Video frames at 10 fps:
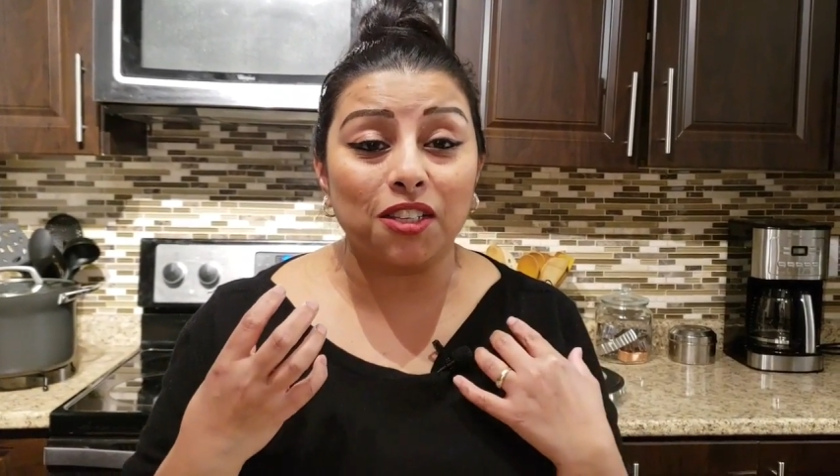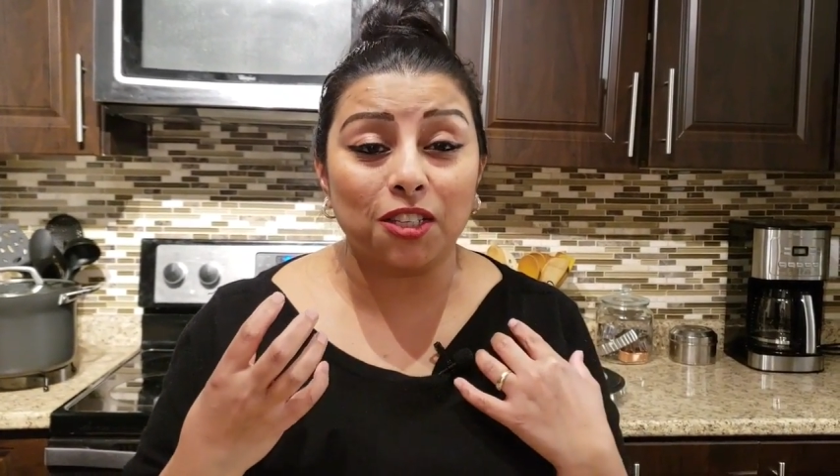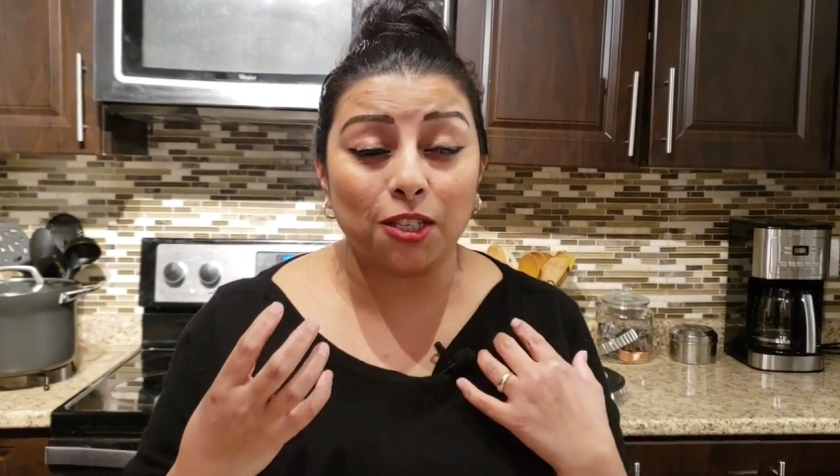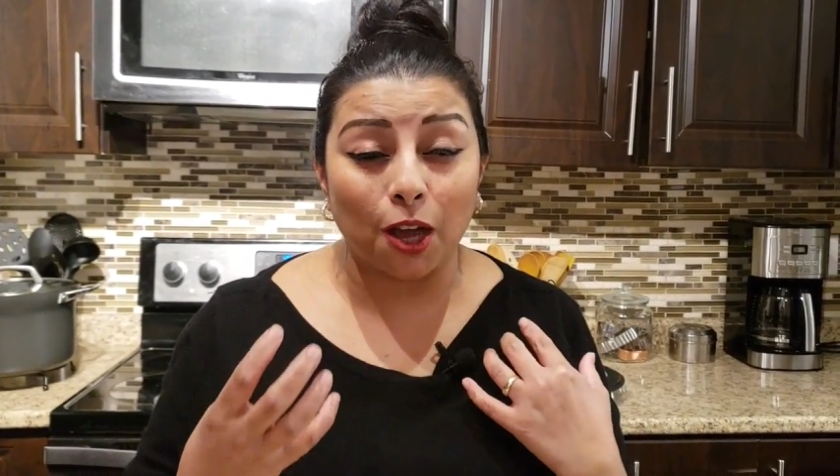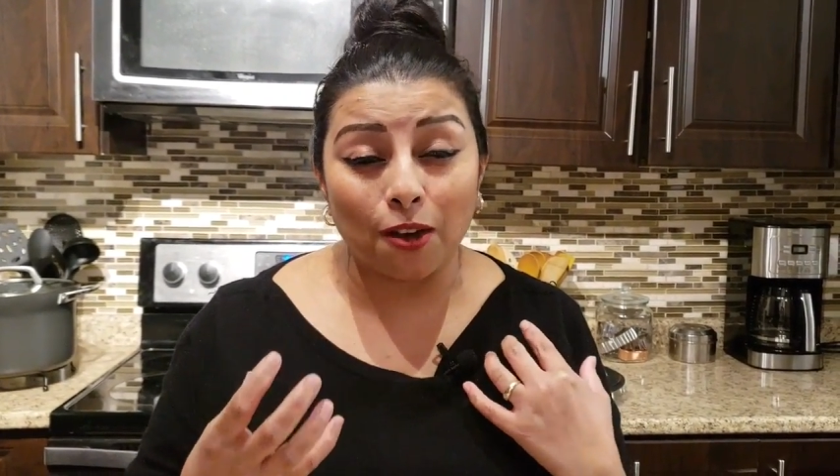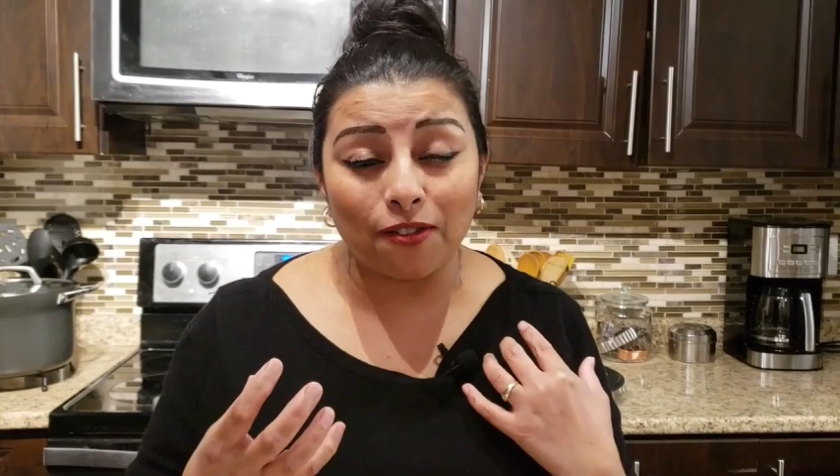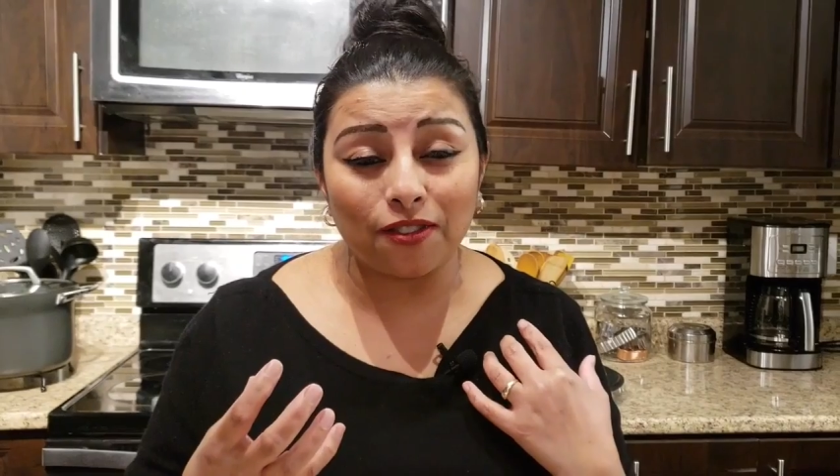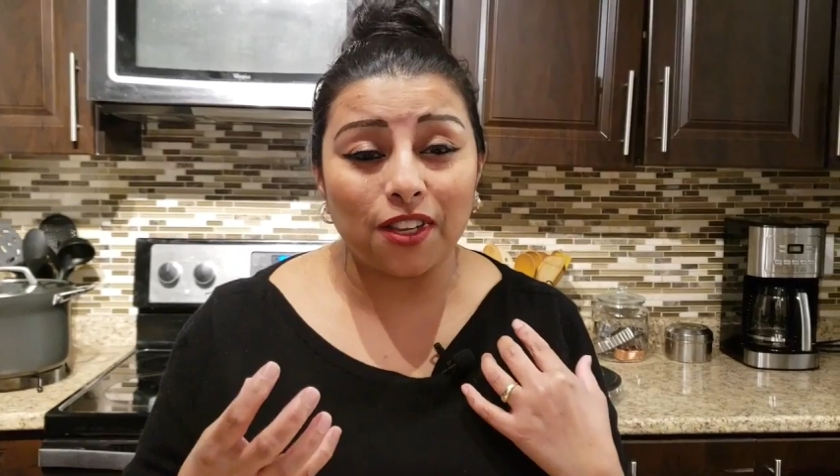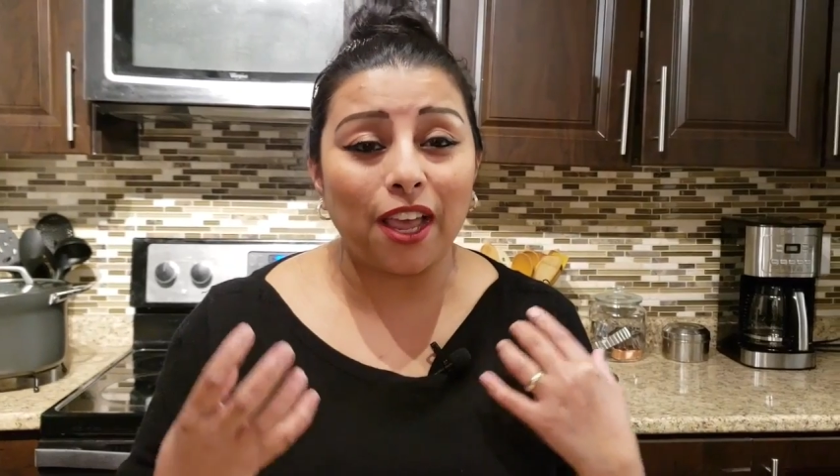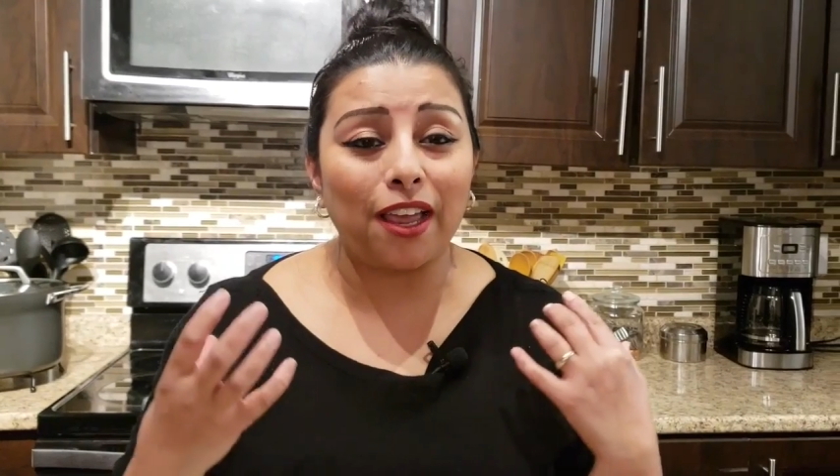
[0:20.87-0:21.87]

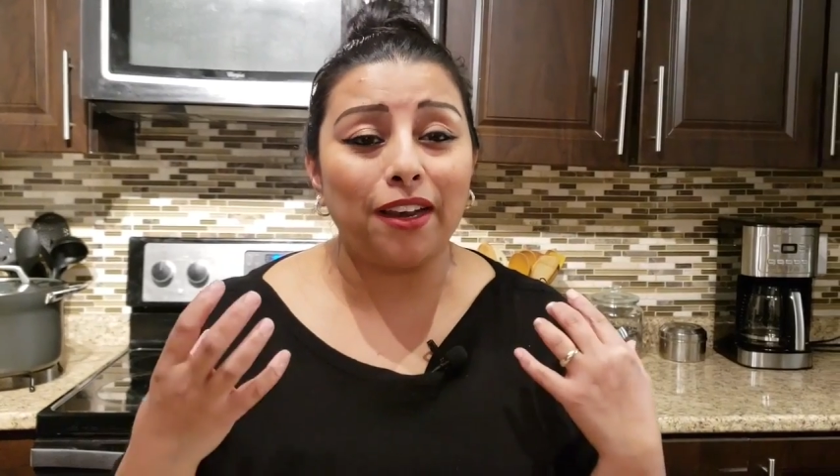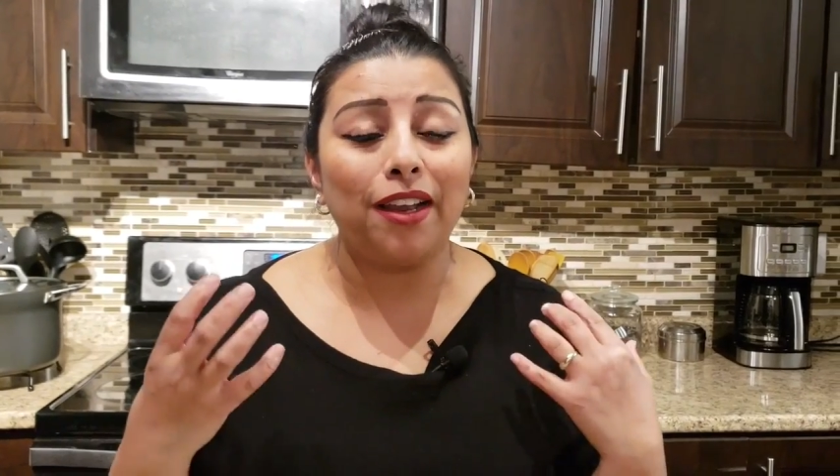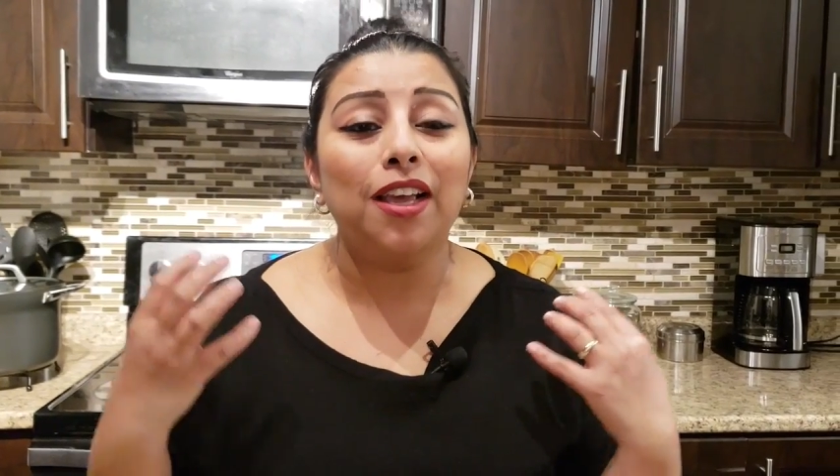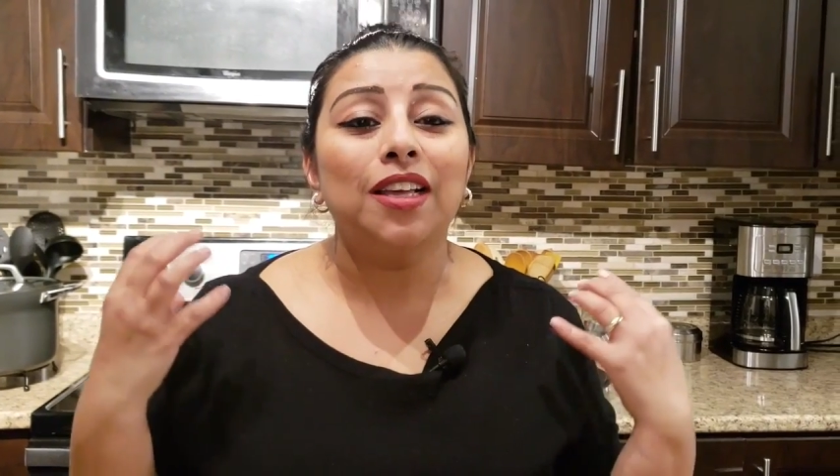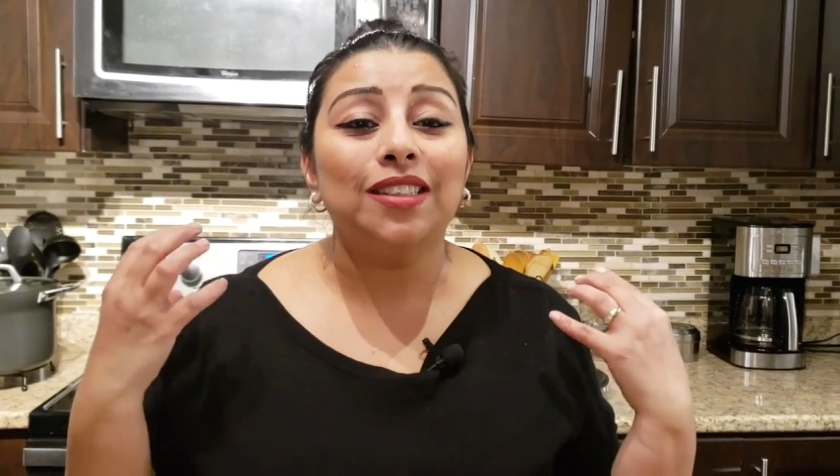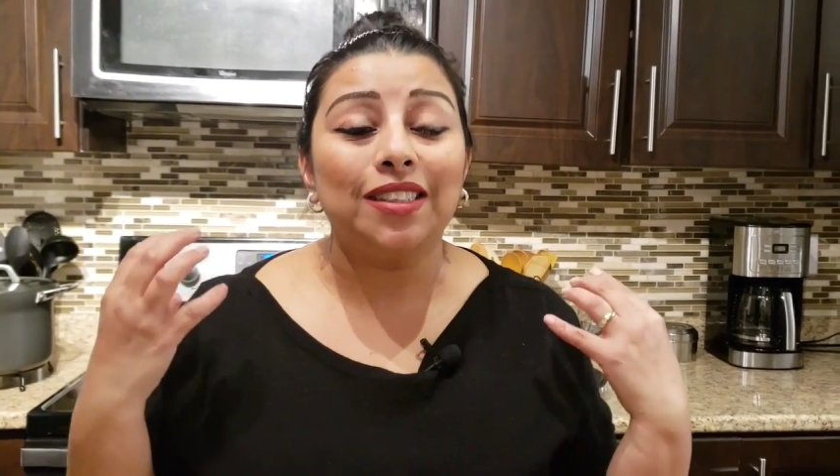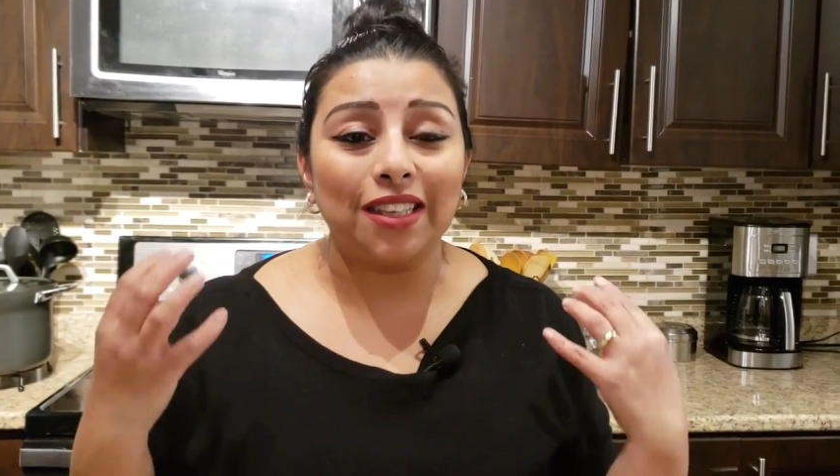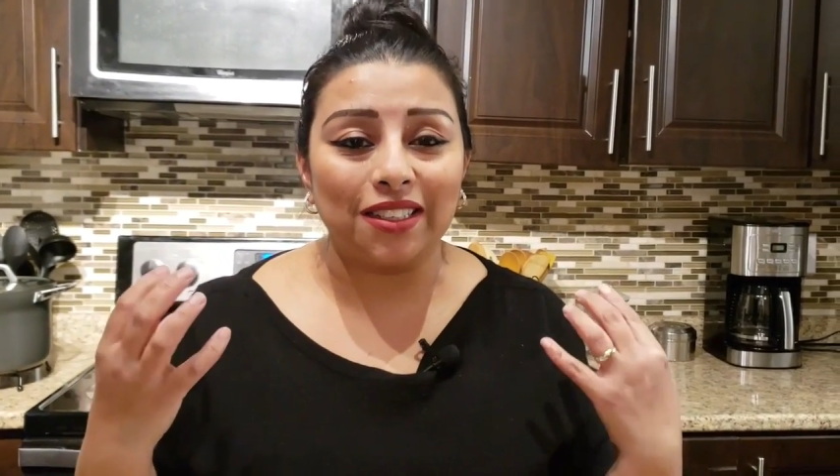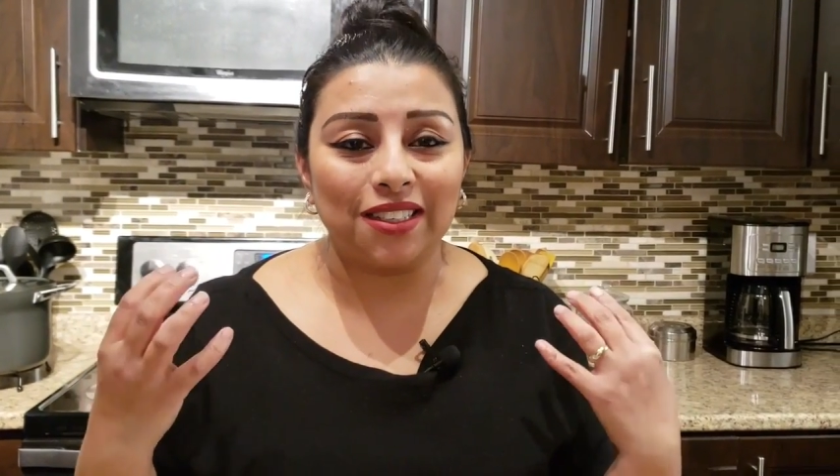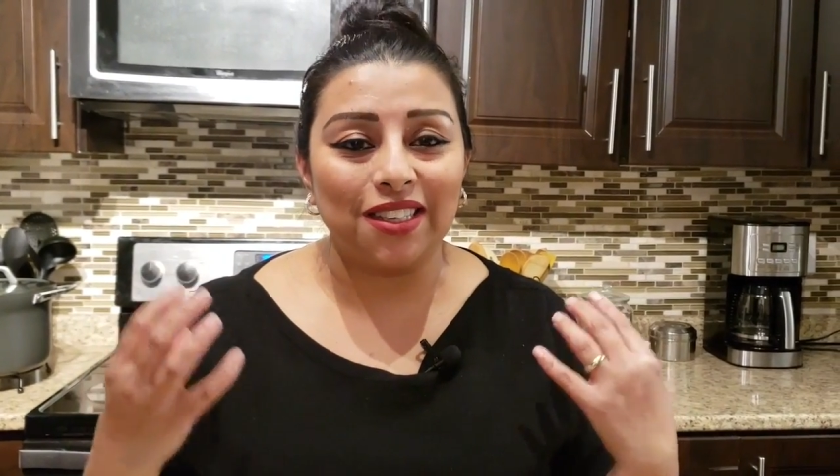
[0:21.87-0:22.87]
soft and
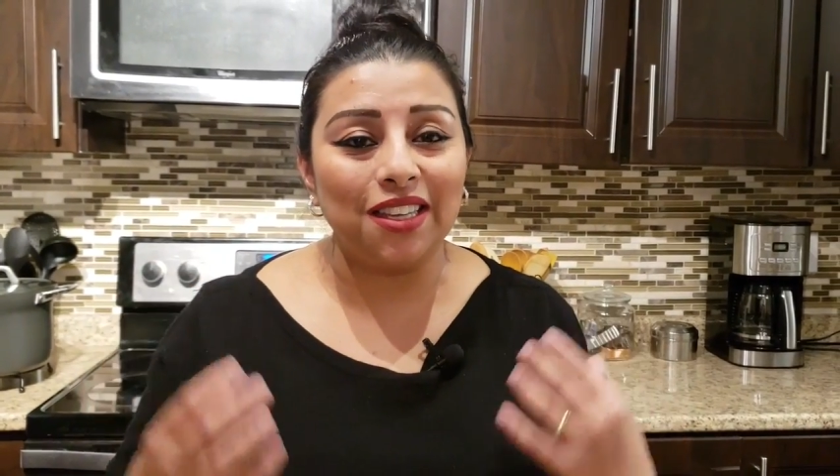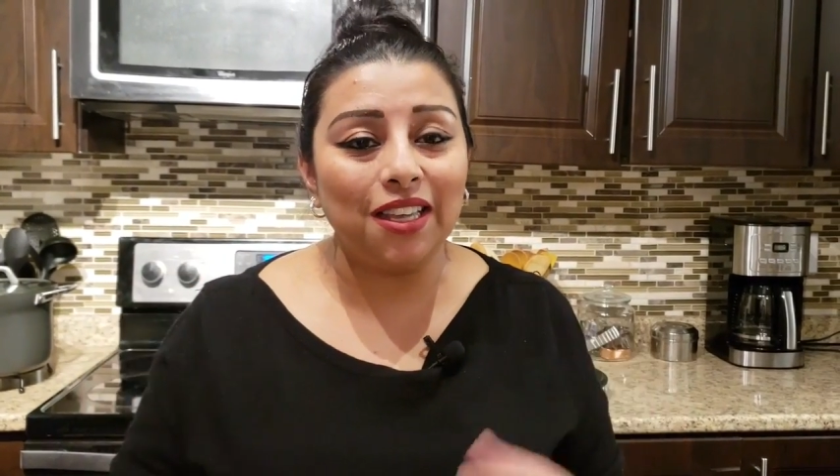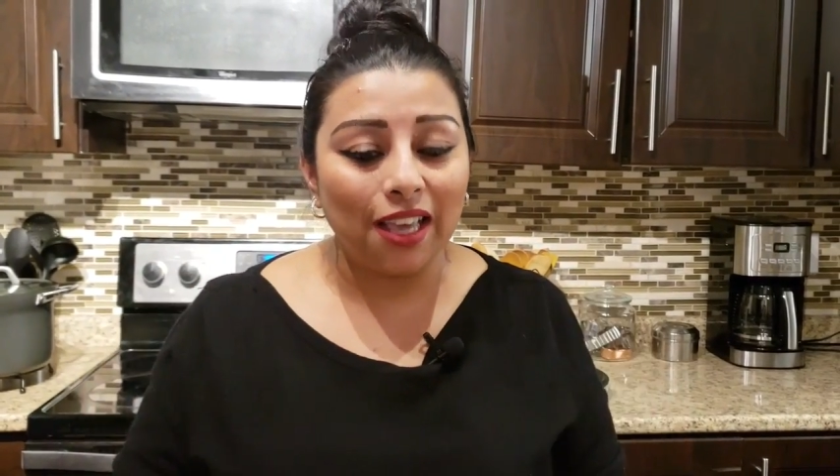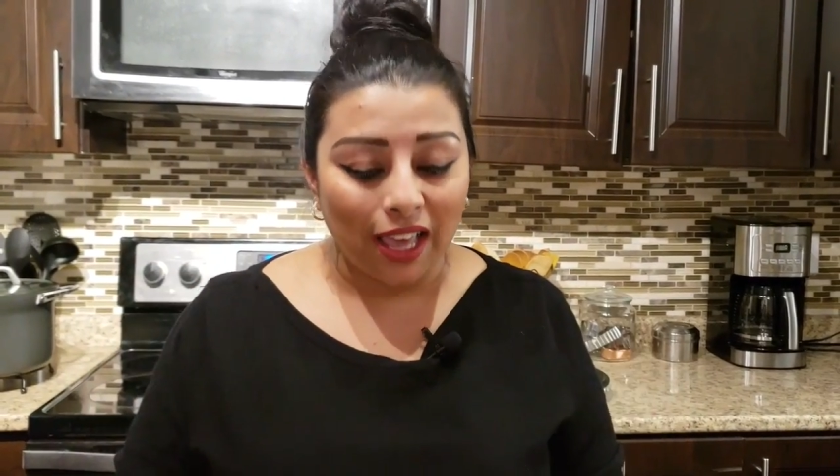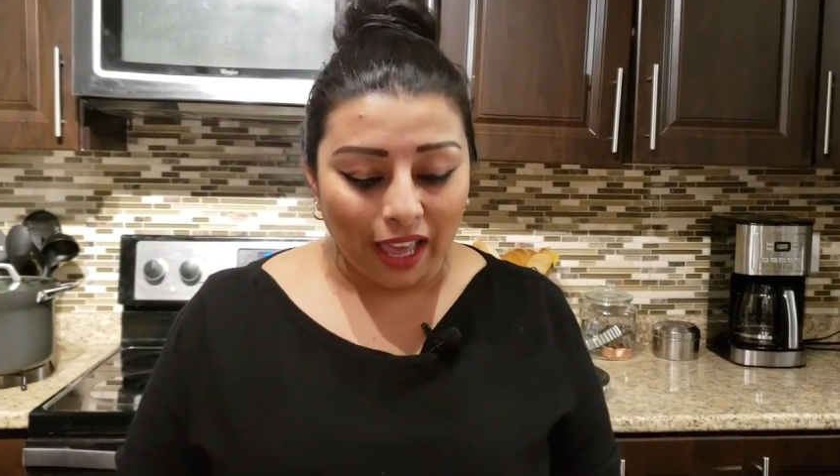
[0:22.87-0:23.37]
tasty.